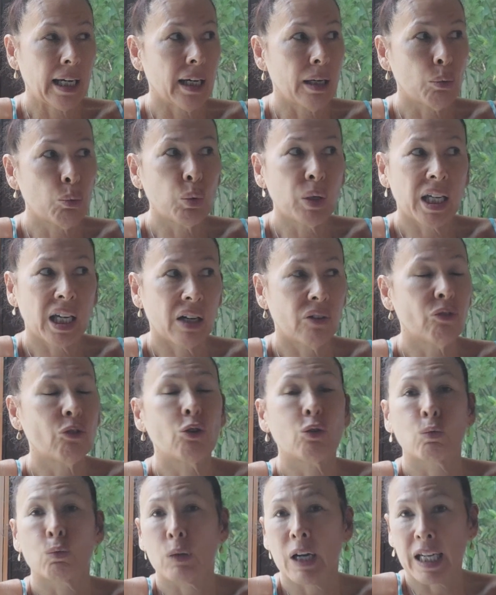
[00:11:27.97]
and we have
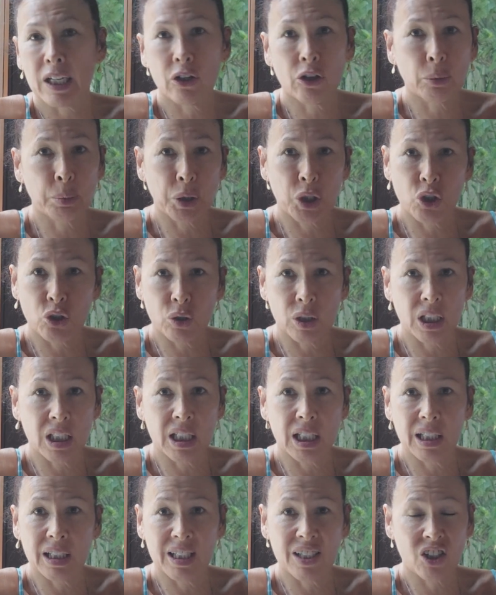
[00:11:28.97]
great
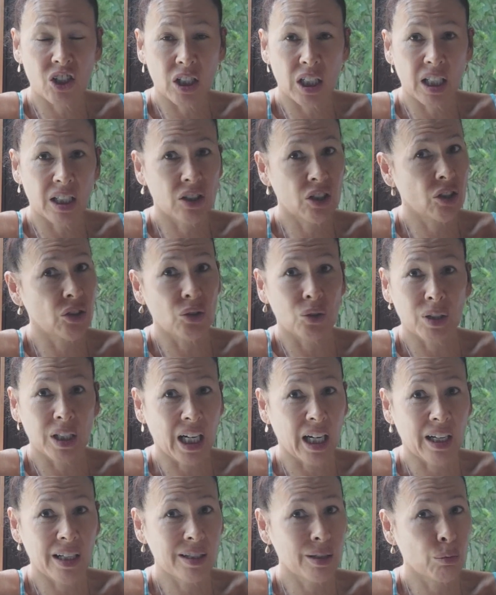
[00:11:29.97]
opportunity this year to do
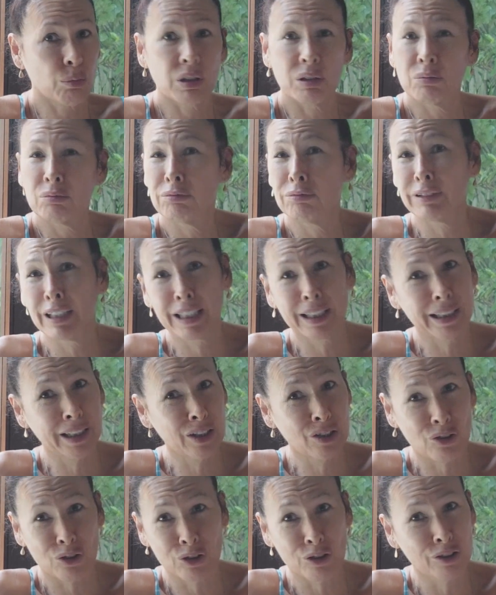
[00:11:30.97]
that, we
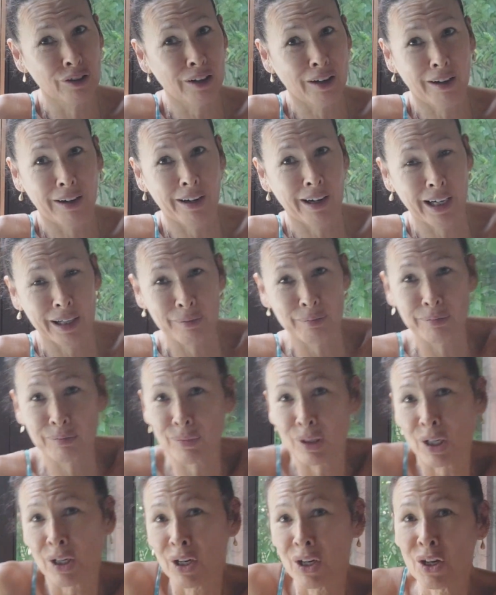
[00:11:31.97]
really do.
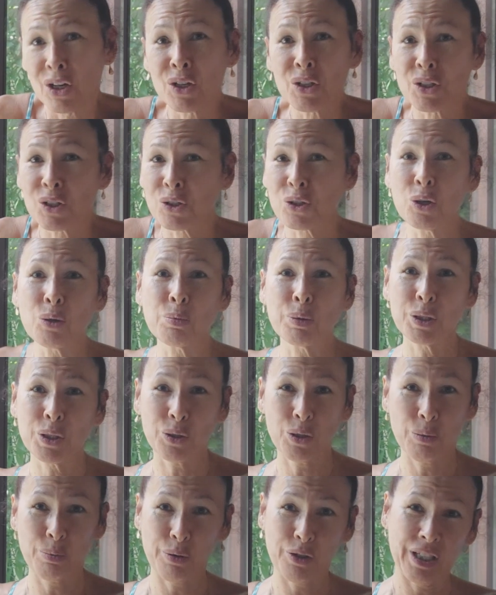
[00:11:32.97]
I'm super,
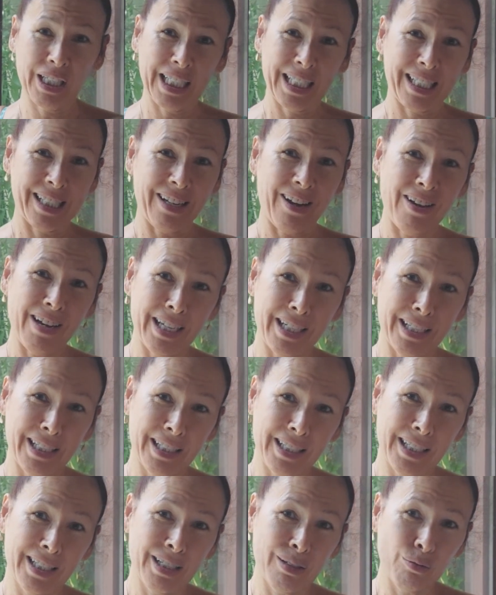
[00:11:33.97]
super
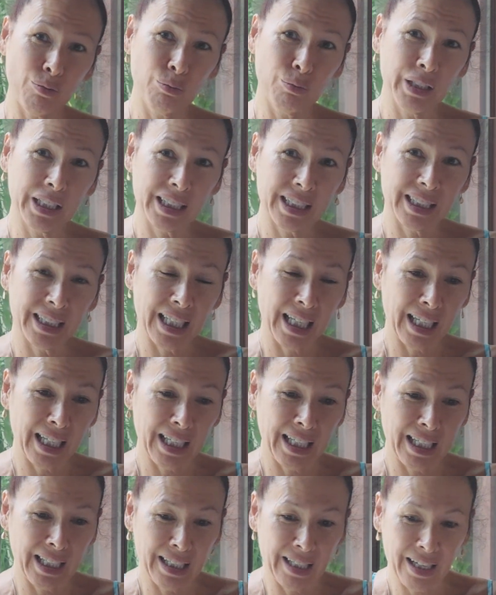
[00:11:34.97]
excited with
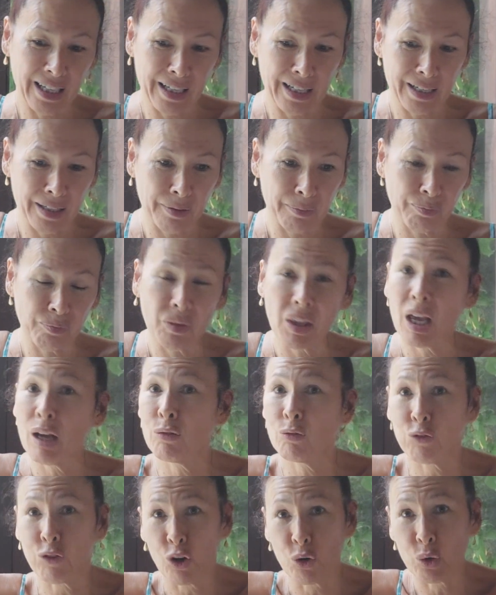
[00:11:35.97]
the um,
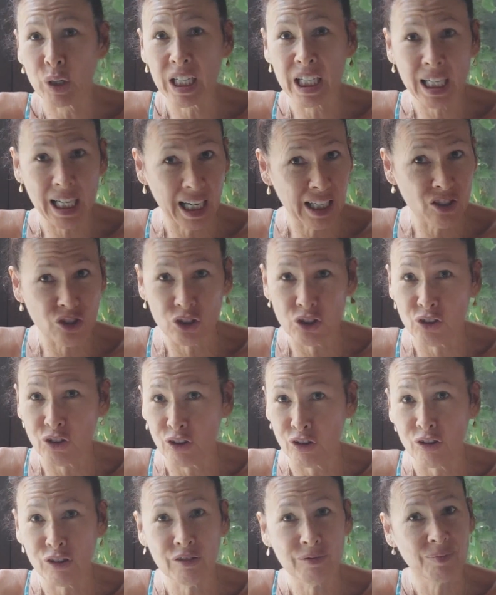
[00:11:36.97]
unfolding. As you
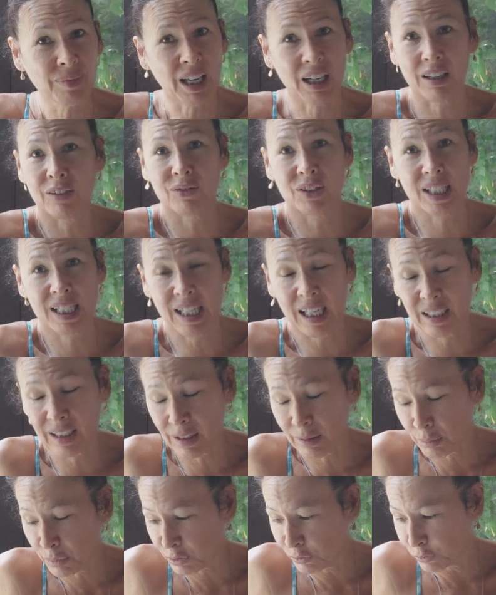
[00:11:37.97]
know, I've said
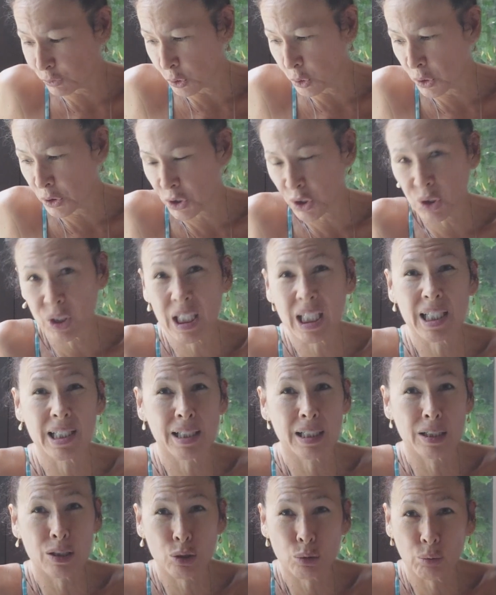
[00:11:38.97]
it before
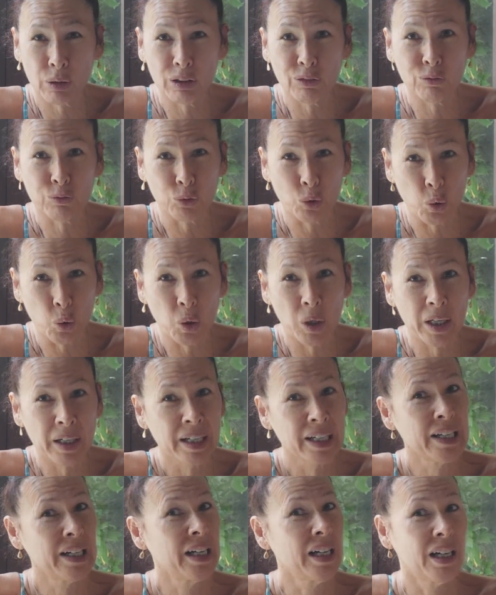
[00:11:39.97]

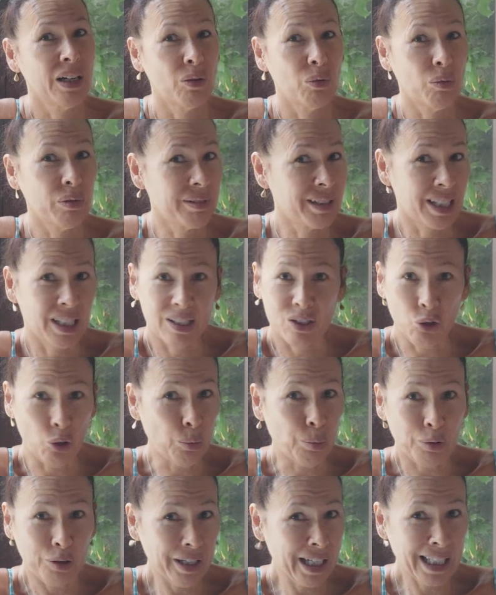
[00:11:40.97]
2024,
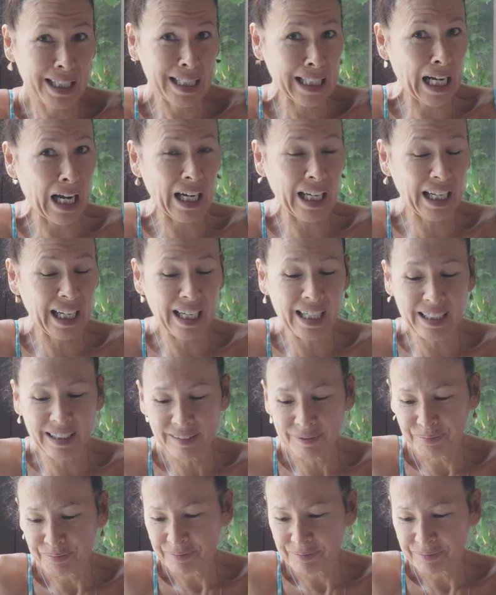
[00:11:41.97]
super exciting.